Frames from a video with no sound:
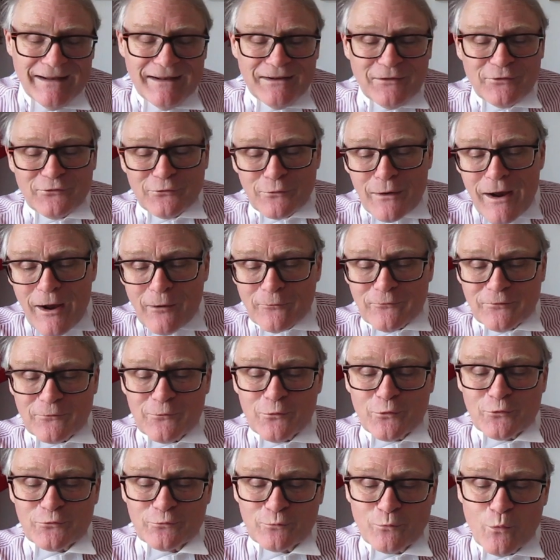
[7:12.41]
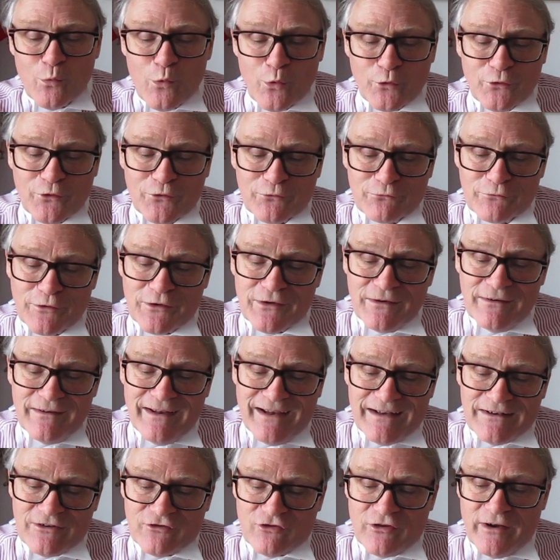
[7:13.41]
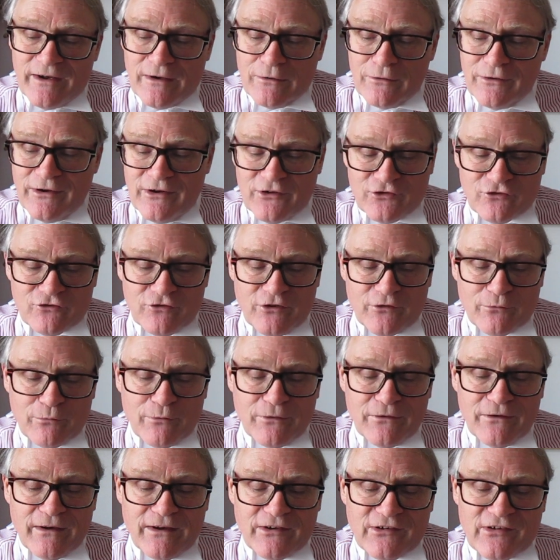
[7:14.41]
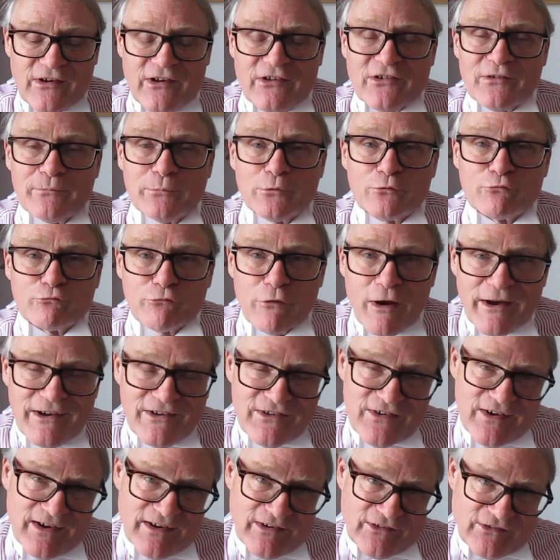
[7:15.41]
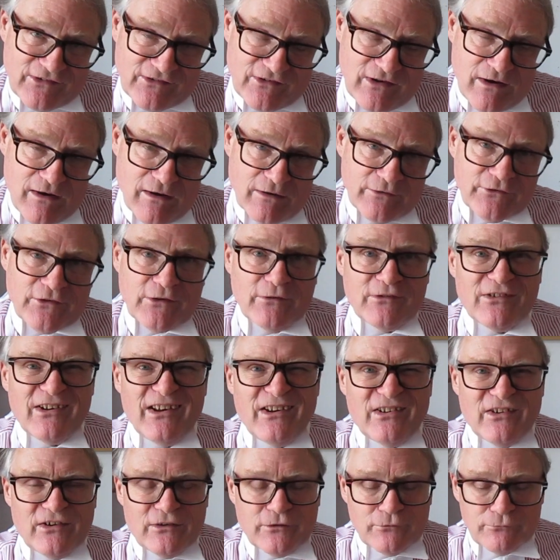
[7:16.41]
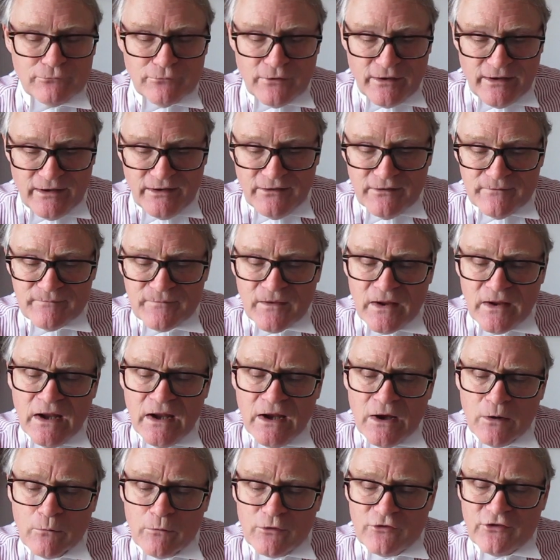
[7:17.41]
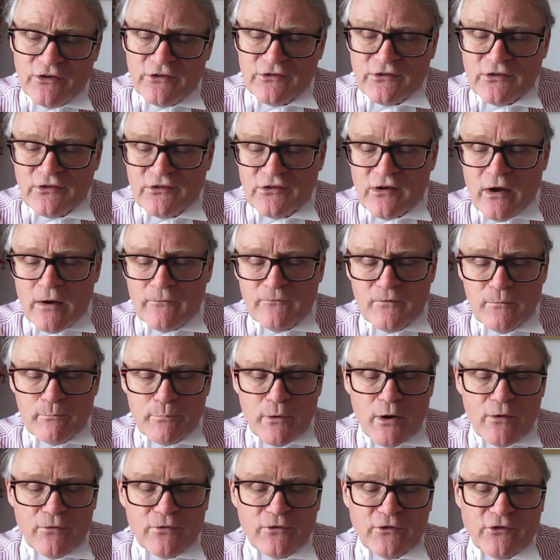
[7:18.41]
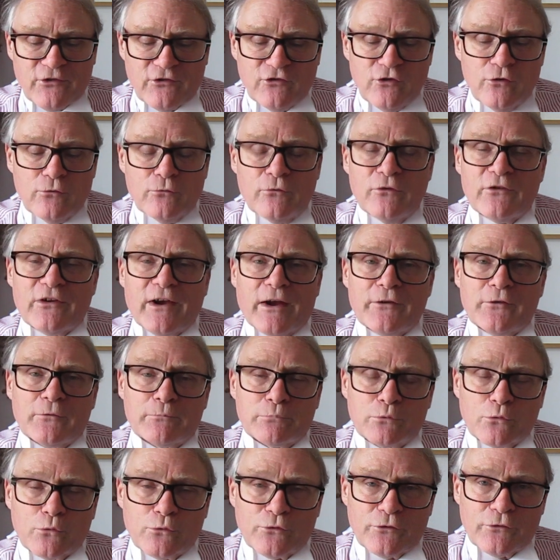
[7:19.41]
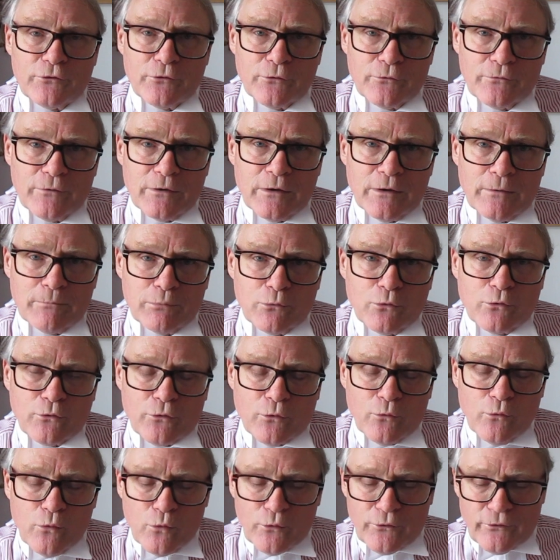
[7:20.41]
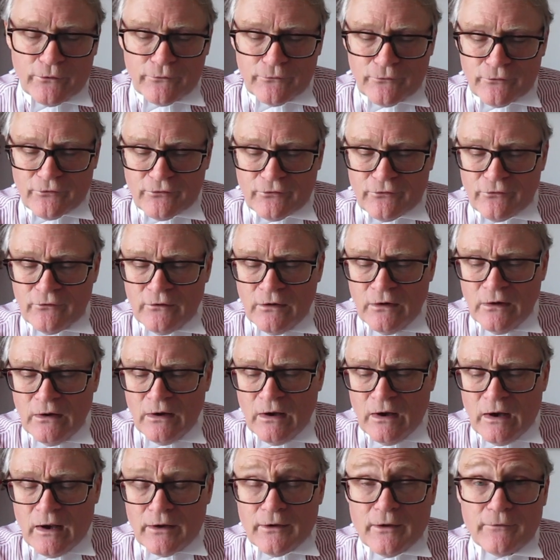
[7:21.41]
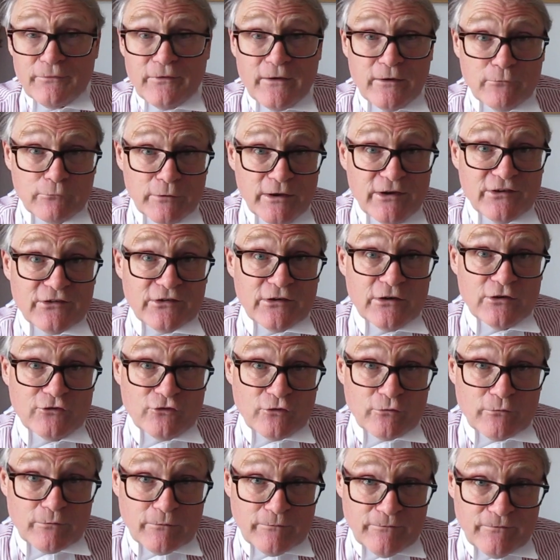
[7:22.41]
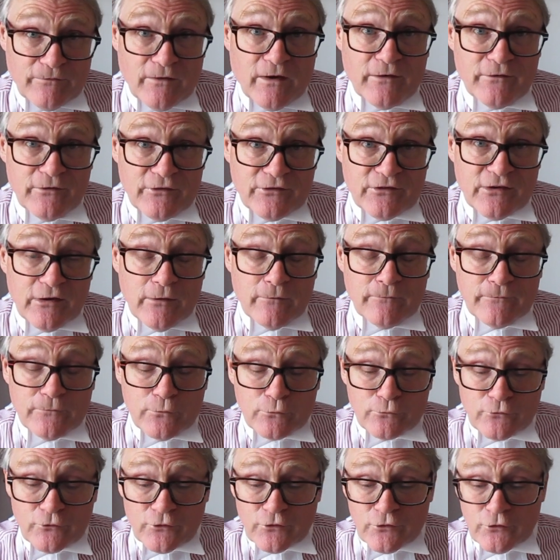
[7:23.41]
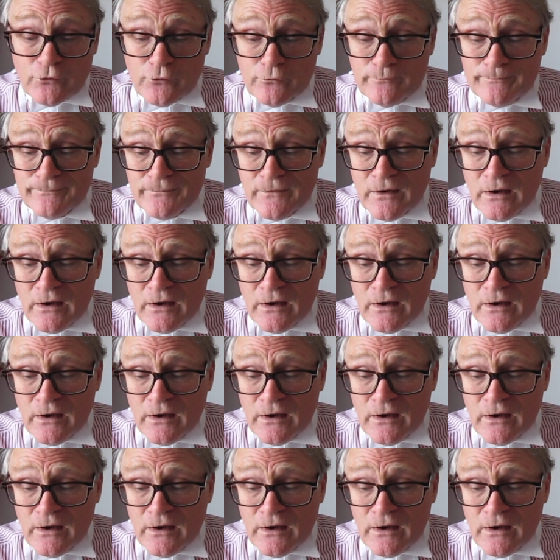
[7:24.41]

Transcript: Throughout, of course, Ward has written English legal histories with an accessible writing style, so it's easy to read, which is designed for both student and a broader audience. And I think researchers will find this helpful too.